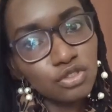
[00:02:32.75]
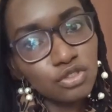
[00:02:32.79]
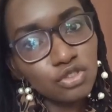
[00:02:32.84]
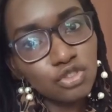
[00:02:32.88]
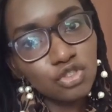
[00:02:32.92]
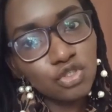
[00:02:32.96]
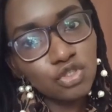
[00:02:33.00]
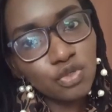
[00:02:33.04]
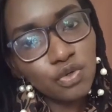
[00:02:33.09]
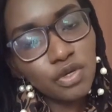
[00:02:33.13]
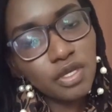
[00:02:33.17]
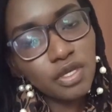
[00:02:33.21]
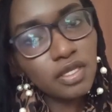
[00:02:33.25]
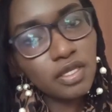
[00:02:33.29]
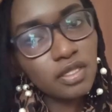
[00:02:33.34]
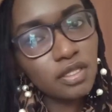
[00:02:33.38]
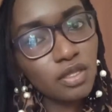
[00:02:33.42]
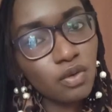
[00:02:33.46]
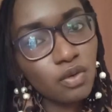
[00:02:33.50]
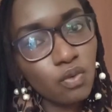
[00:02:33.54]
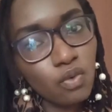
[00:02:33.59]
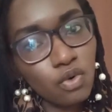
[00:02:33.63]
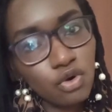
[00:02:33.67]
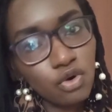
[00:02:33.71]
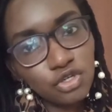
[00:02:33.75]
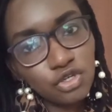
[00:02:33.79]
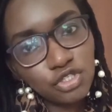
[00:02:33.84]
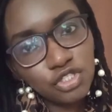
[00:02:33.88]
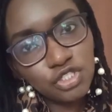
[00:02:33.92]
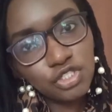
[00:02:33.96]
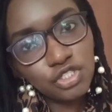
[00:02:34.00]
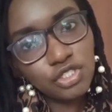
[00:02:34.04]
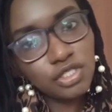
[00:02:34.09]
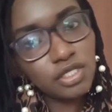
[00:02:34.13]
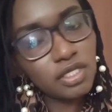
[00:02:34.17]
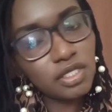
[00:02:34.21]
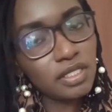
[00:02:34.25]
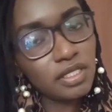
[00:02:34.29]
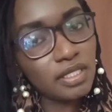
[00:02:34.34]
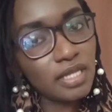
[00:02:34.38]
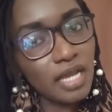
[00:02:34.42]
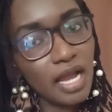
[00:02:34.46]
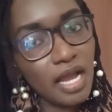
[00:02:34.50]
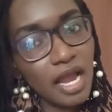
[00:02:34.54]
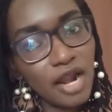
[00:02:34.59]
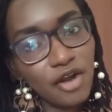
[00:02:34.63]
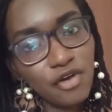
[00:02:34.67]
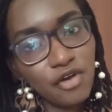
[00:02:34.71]
doing the wash in
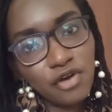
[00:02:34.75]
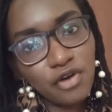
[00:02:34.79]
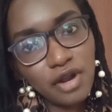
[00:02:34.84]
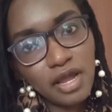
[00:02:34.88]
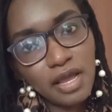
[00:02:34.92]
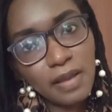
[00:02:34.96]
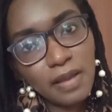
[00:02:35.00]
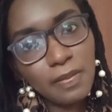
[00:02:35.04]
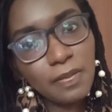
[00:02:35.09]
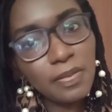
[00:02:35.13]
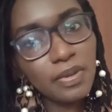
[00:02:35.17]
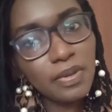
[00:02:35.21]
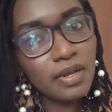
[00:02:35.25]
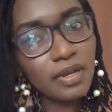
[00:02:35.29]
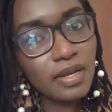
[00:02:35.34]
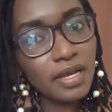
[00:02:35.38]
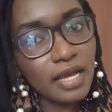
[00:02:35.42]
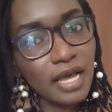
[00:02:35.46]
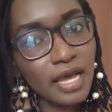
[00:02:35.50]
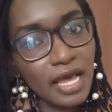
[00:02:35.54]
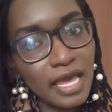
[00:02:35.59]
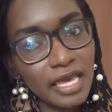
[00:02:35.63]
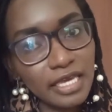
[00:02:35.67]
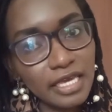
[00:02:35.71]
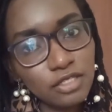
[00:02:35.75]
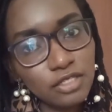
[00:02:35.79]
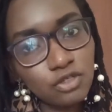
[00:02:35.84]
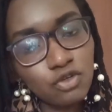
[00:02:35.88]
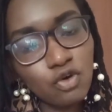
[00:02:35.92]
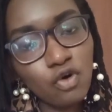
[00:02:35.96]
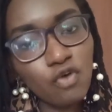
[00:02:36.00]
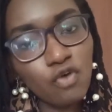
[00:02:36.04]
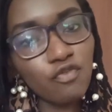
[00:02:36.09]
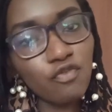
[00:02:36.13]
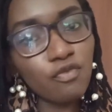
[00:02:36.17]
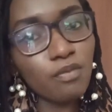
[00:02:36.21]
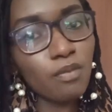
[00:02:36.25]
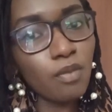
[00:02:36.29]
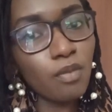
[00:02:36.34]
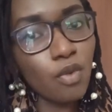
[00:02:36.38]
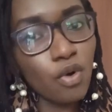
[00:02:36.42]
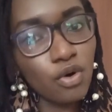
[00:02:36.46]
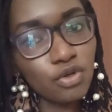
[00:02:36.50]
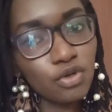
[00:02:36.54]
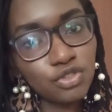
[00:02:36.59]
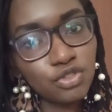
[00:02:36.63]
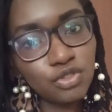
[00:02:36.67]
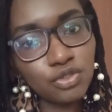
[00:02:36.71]
a rub kind of
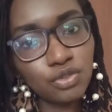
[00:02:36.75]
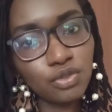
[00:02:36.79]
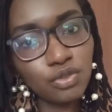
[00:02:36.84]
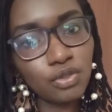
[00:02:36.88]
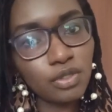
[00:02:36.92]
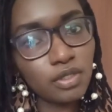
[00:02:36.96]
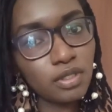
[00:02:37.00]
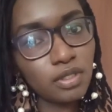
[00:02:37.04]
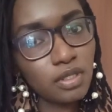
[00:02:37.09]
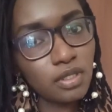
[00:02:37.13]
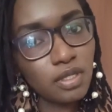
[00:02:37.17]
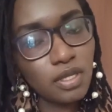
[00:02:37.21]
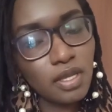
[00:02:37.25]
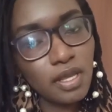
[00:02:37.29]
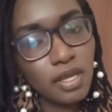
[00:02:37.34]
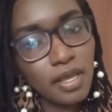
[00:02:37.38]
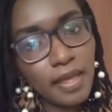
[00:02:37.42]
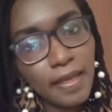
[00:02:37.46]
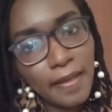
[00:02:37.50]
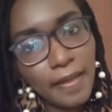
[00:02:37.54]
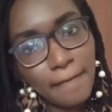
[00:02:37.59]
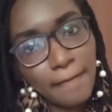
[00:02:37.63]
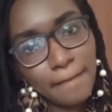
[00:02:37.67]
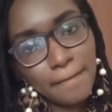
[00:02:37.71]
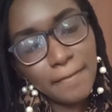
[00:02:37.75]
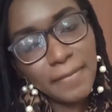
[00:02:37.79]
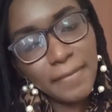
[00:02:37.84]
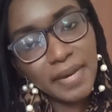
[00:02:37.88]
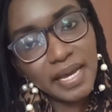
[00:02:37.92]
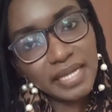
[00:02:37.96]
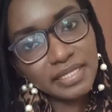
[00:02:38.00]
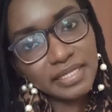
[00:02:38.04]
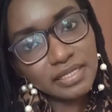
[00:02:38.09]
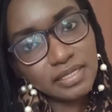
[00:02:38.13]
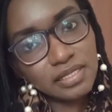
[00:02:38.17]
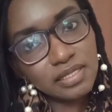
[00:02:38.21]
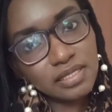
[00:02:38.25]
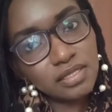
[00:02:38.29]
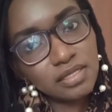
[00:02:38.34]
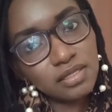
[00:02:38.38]
motion, but